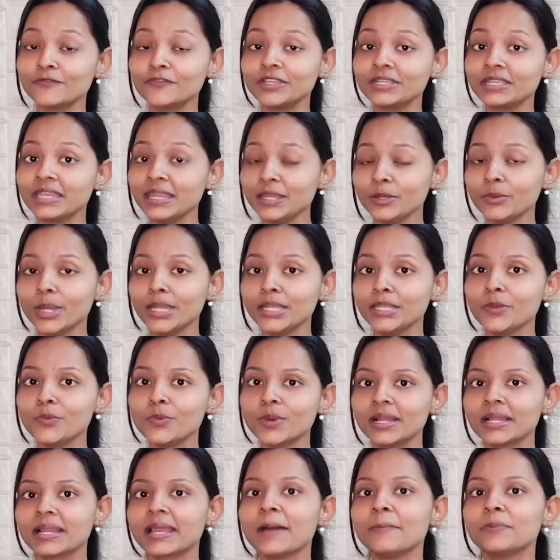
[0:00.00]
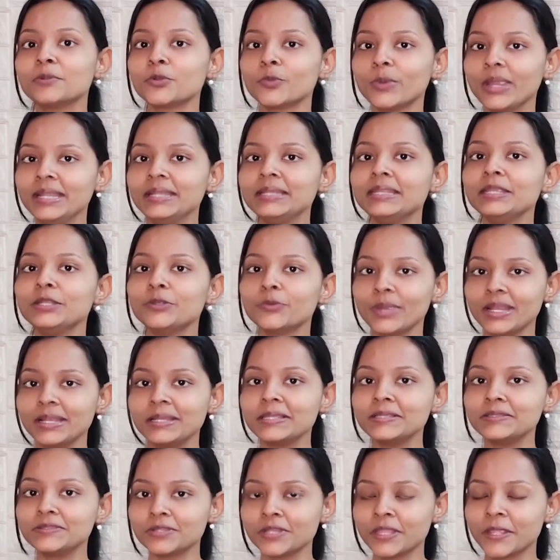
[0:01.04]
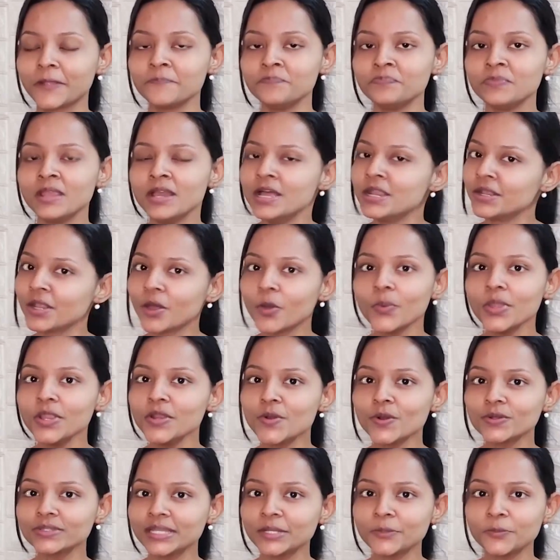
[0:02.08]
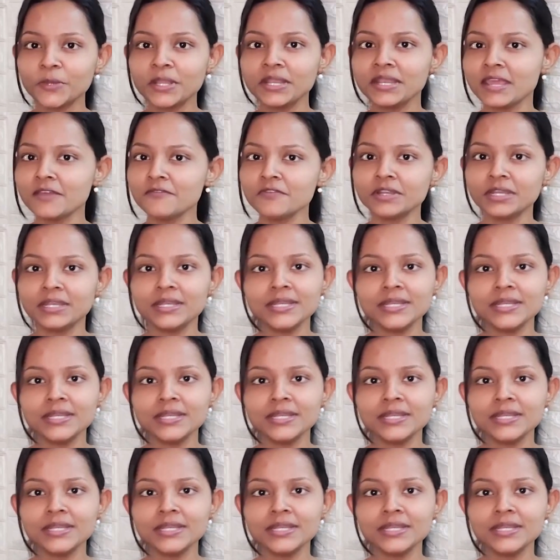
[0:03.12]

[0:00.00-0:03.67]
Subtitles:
of the T20 World Cup 2023. Now we know that whenever